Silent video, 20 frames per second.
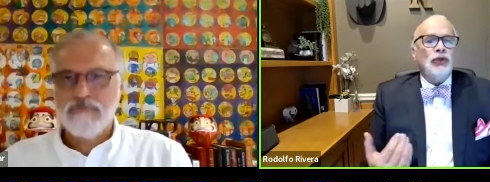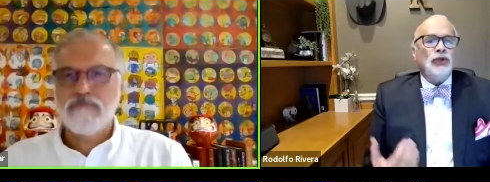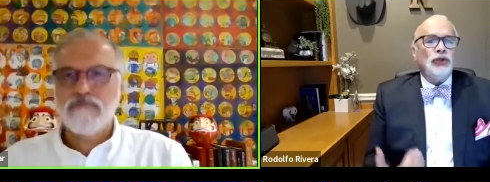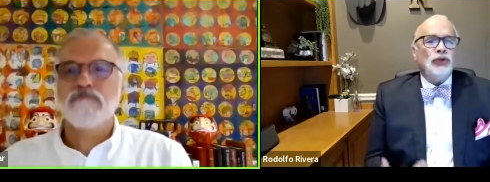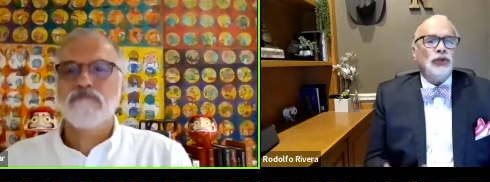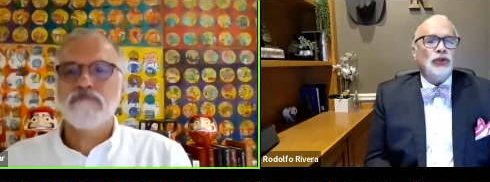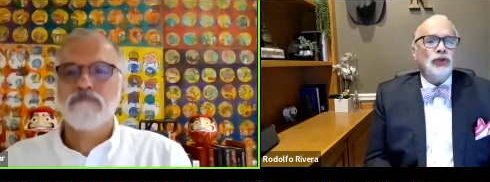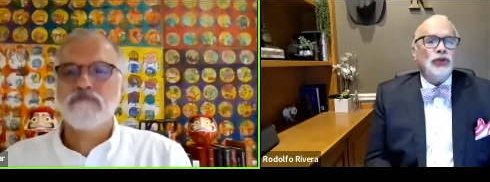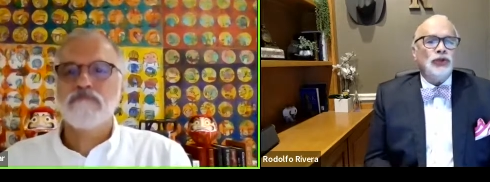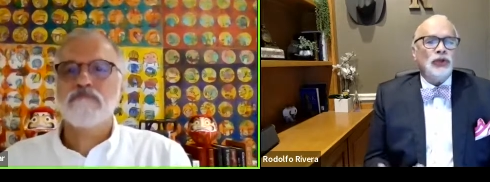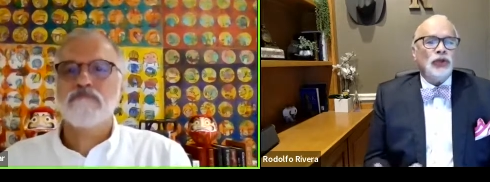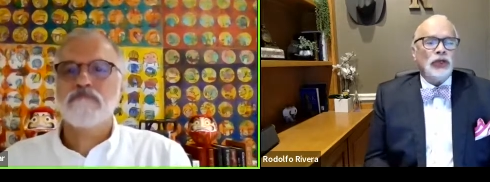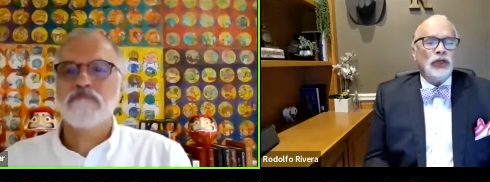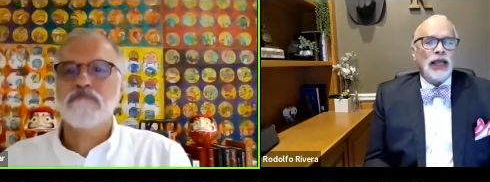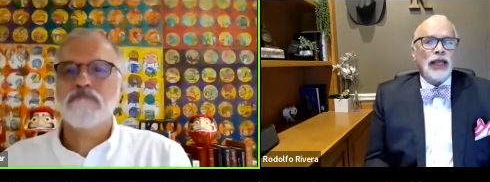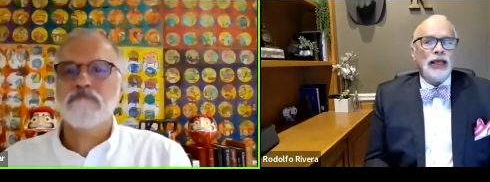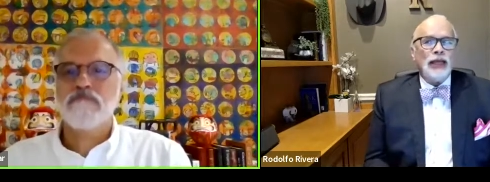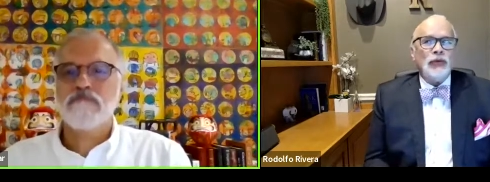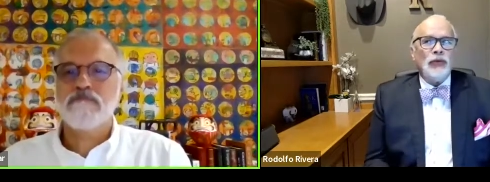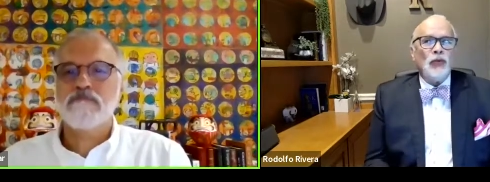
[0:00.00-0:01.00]
Speaker 1: you
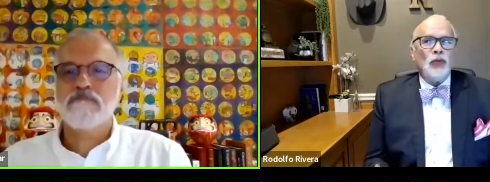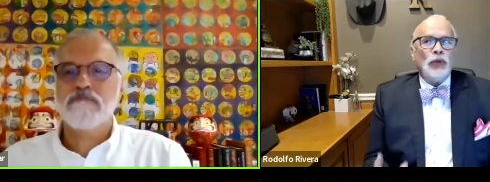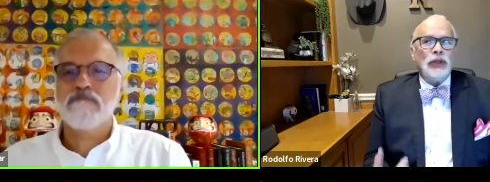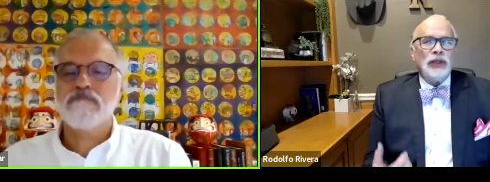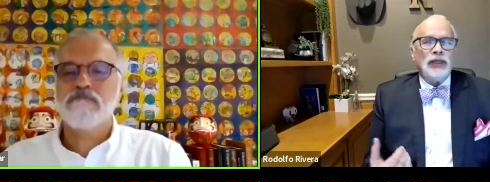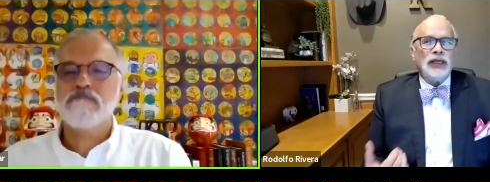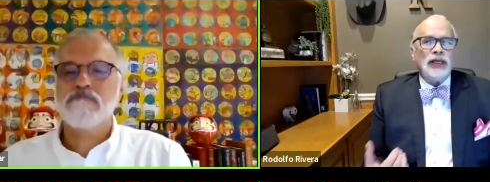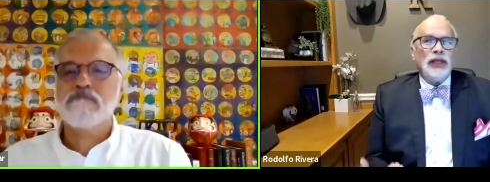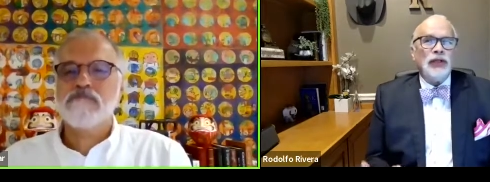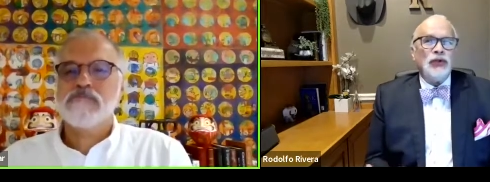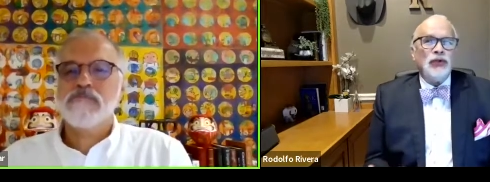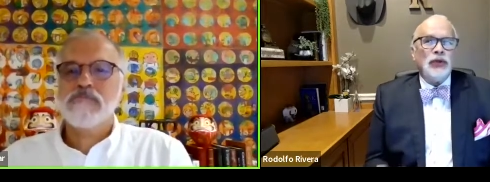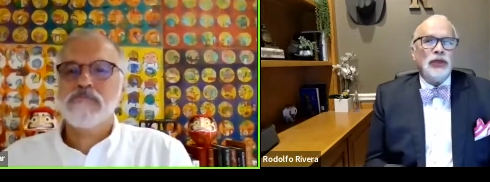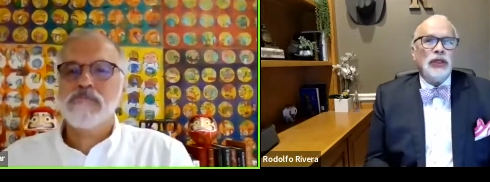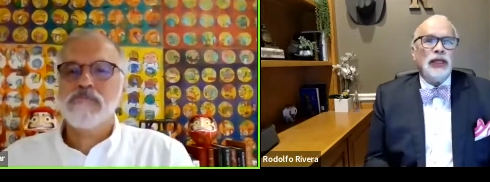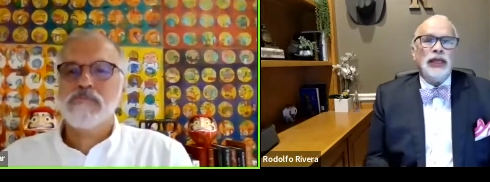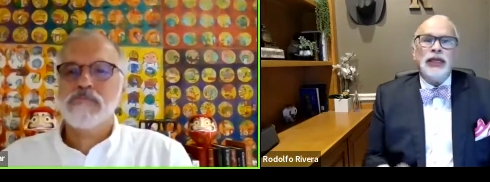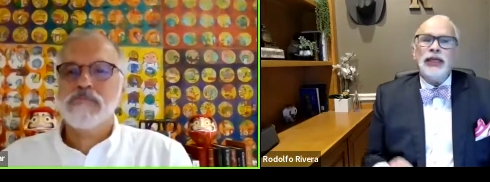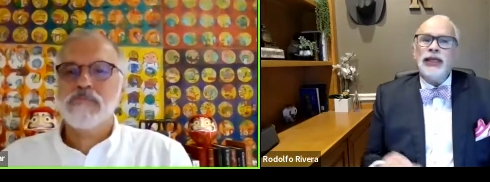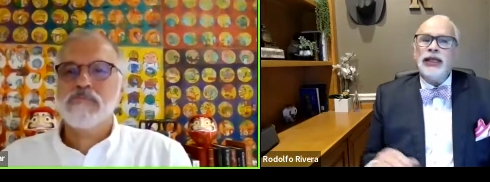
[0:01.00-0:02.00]
look at it what did i do
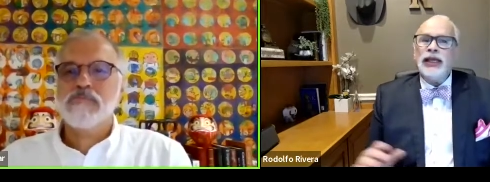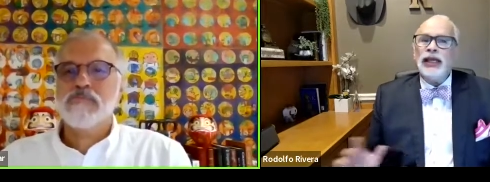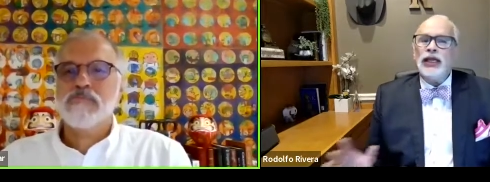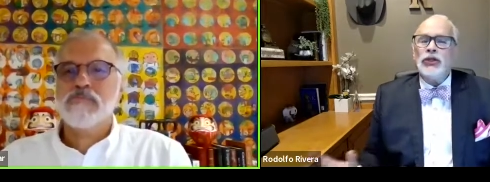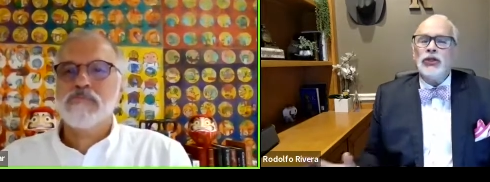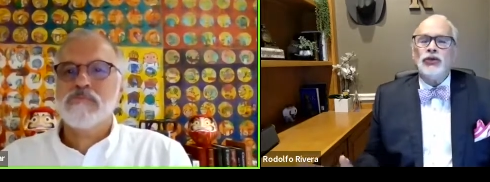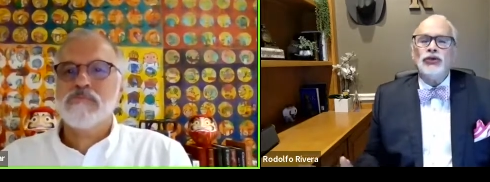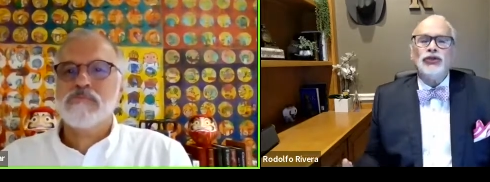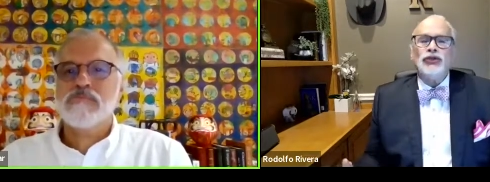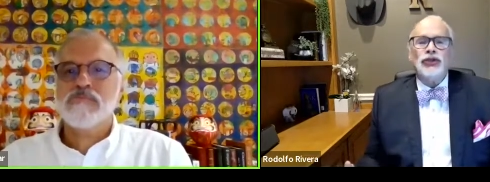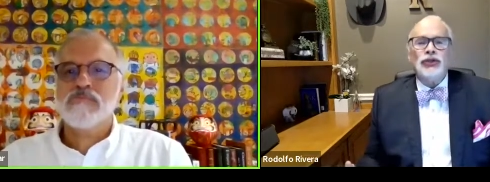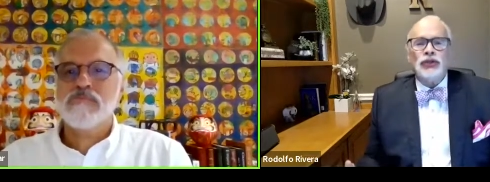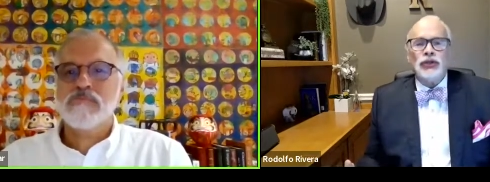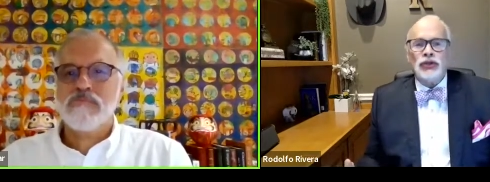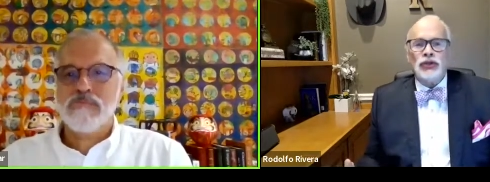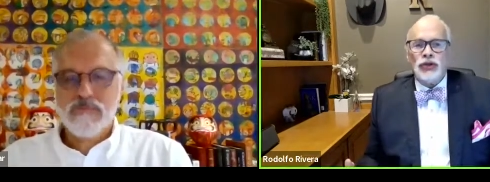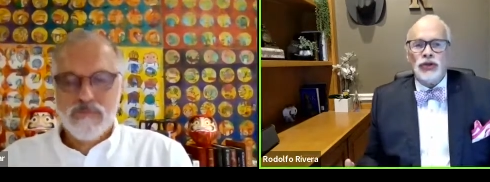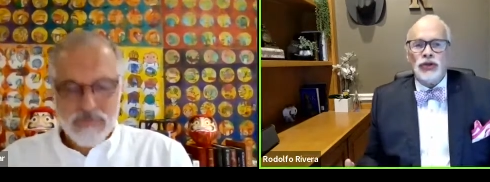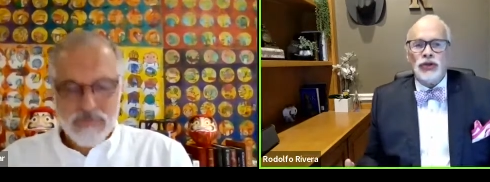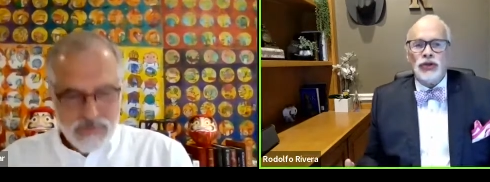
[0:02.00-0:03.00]
today to get closer to
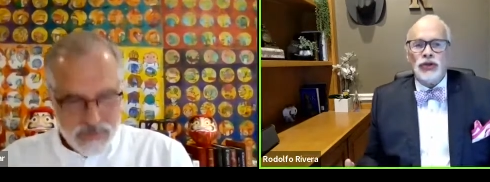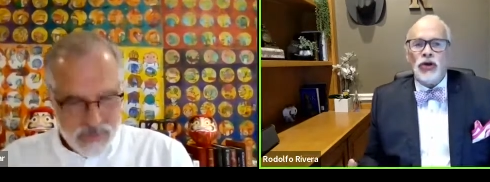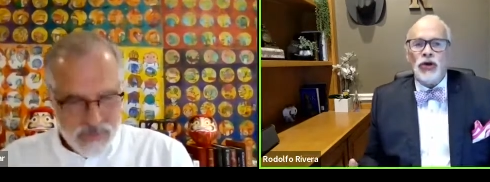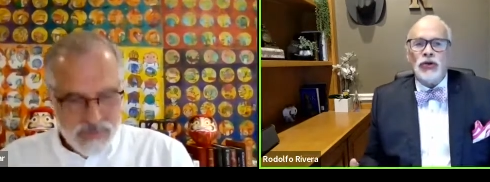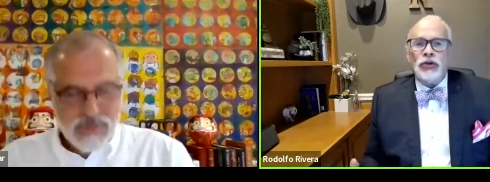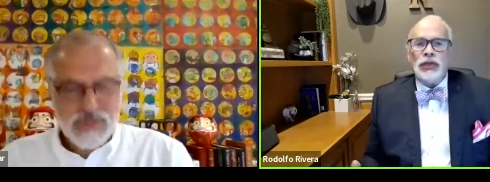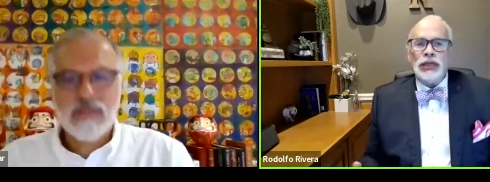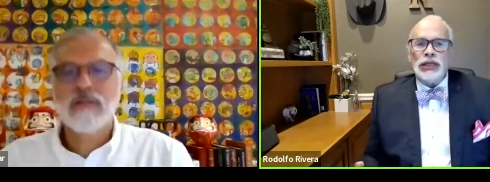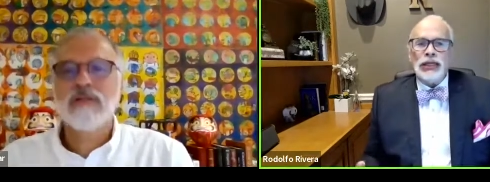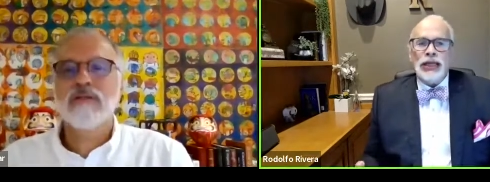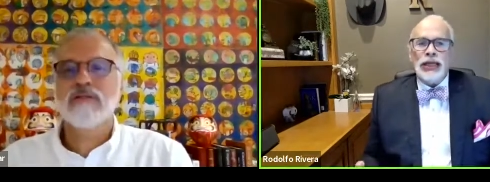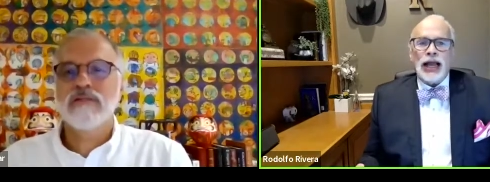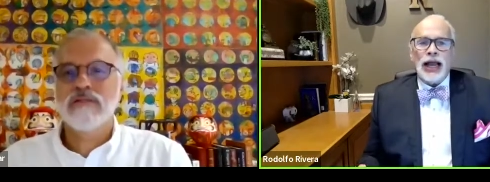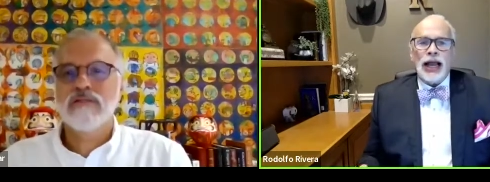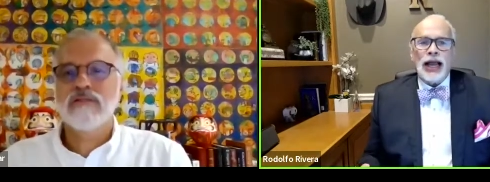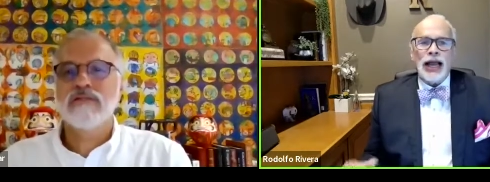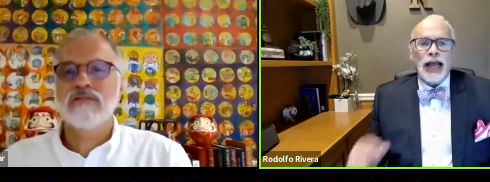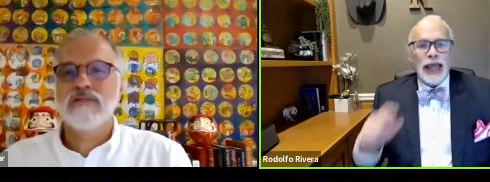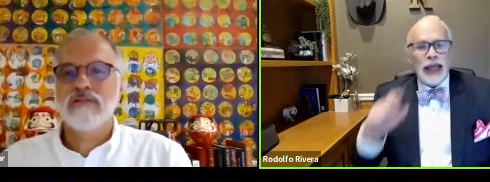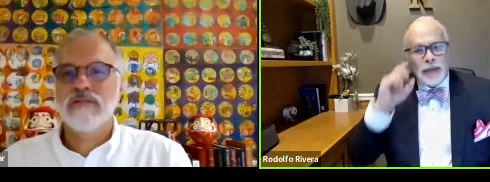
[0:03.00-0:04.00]
the goal
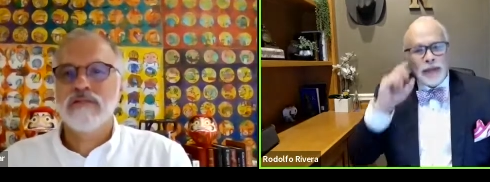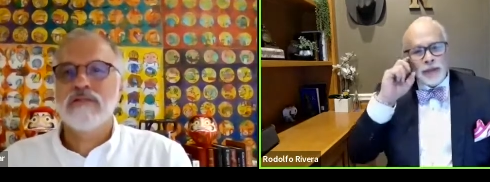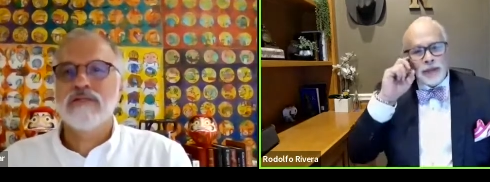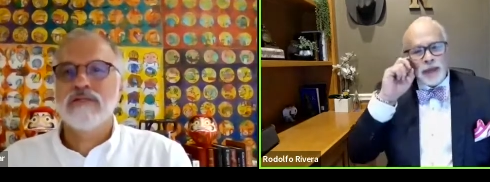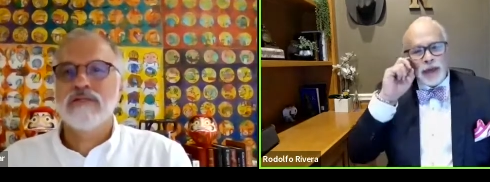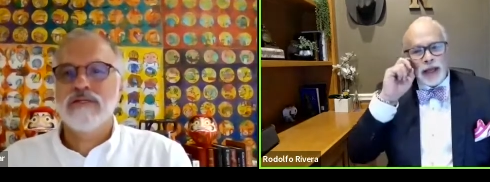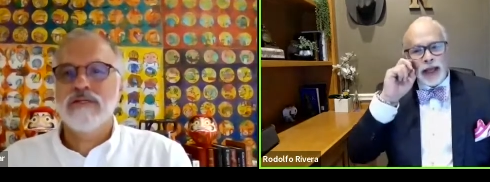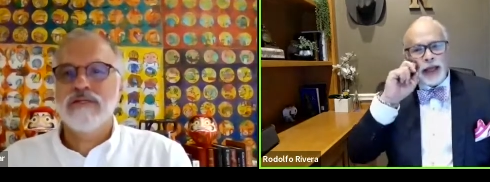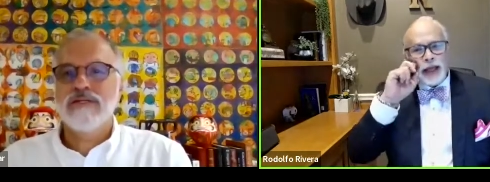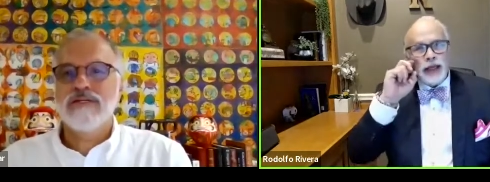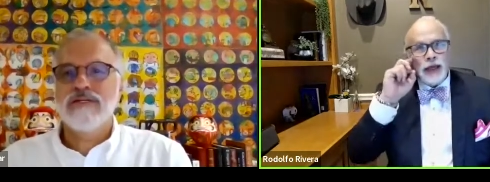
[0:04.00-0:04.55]
i i